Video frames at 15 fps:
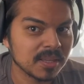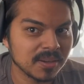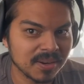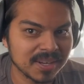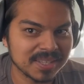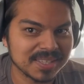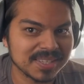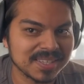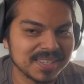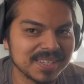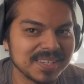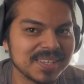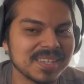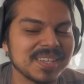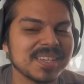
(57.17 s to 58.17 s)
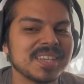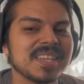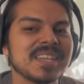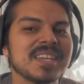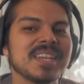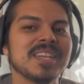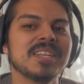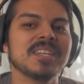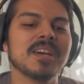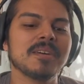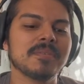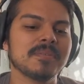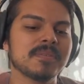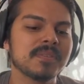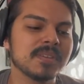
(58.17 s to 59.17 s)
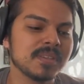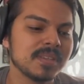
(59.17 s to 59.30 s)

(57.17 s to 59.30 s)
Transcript: All right, enough